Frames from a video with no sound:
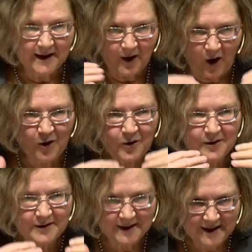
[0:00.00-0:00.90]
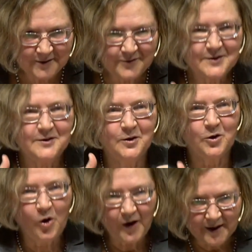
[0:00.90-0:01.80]
the long-lived
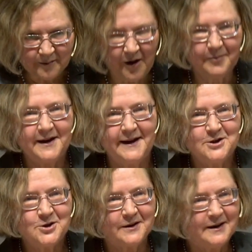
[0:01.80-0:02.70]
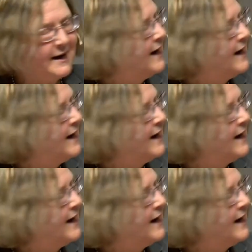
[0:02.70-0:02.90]
Nicoya population